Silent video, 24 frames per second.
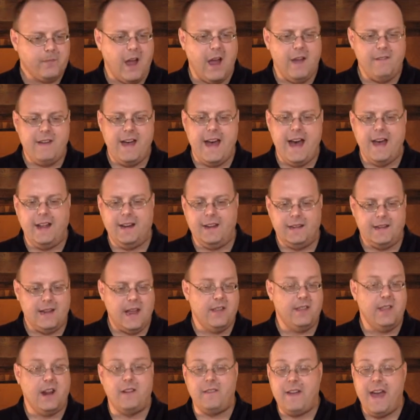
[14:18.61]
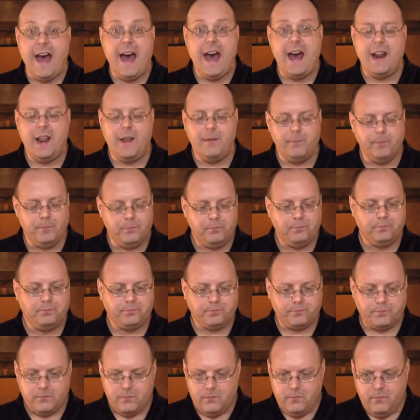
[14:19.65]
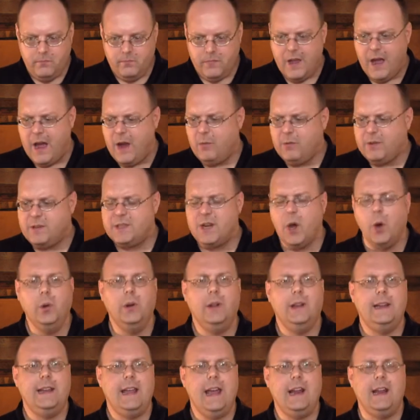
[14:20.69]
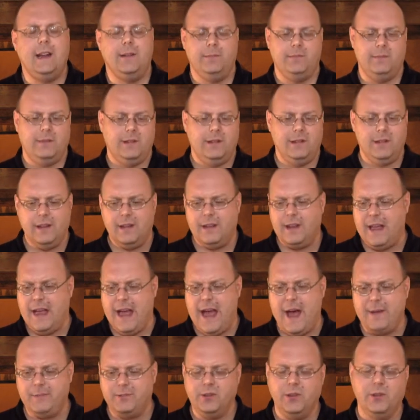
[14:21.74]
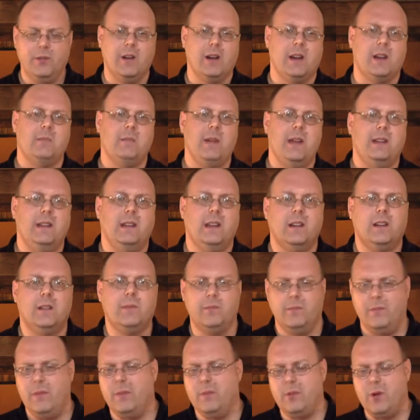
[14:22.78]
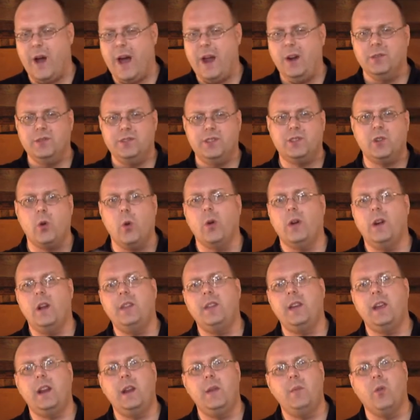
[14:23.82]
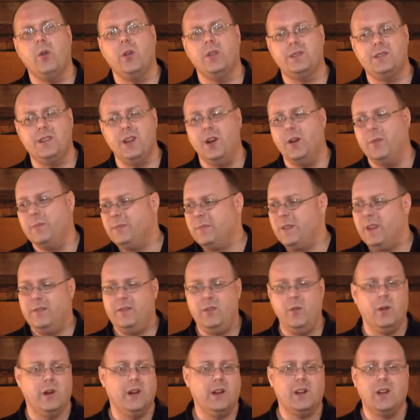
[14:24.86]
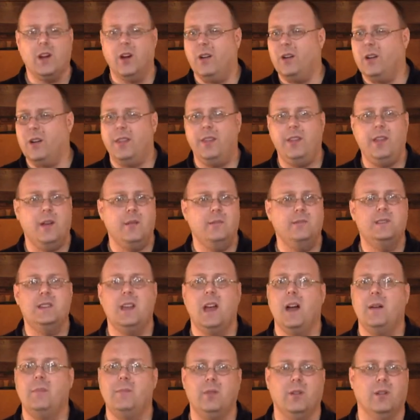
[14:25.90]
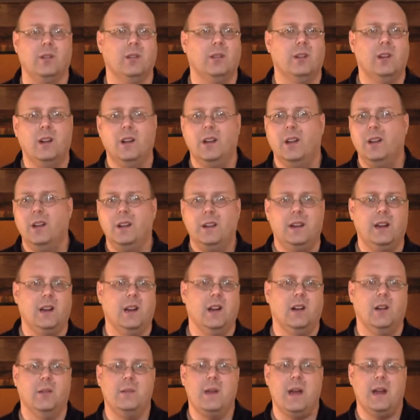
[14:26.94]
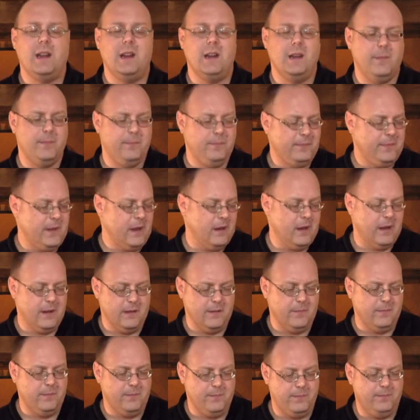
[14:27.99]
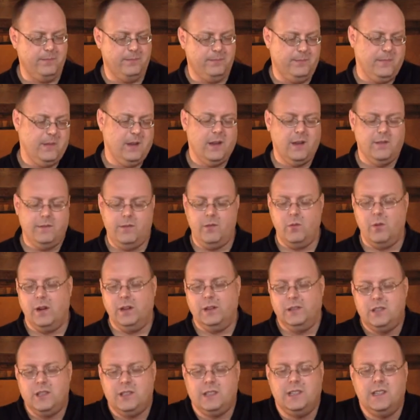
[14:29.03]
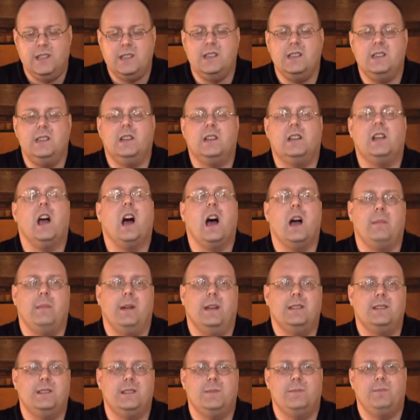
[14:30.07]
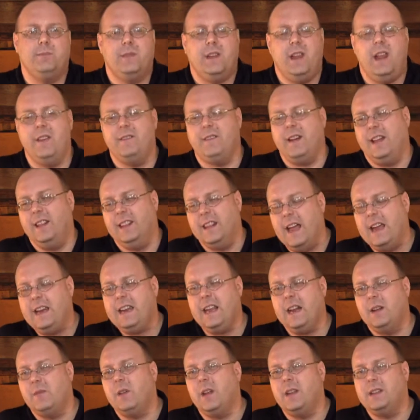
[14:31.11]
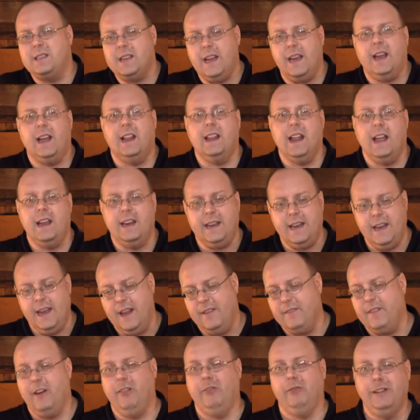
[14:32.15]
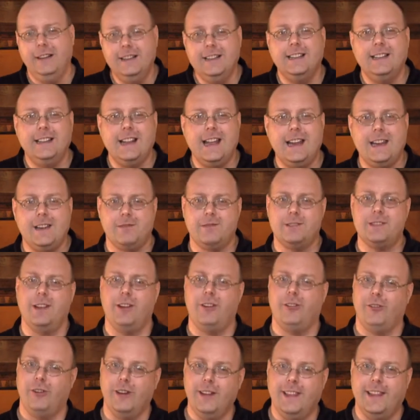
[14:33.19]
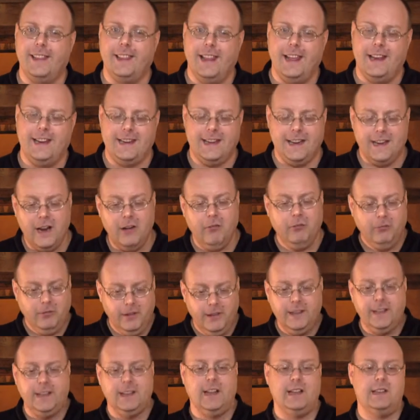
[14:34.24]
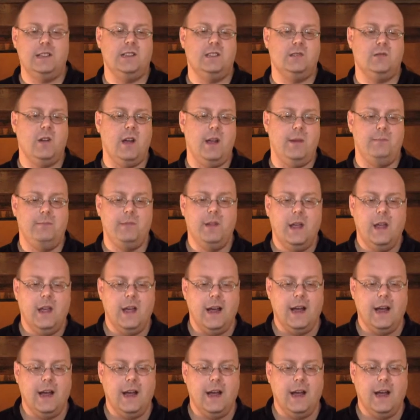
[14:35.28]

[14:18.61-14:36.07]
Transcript: I've had, and now that I've had it, I would totally get it. absolutely recommend it. Remember, I don't score anything anymore, so if you want to call it a thumbs up or, you know, I'm not going to, you know, I, if you want to just listen to the comments. If I like it, I'm going to tell you I like it. If I really like it, I'm going to tell you I really like it. And I really like this wine.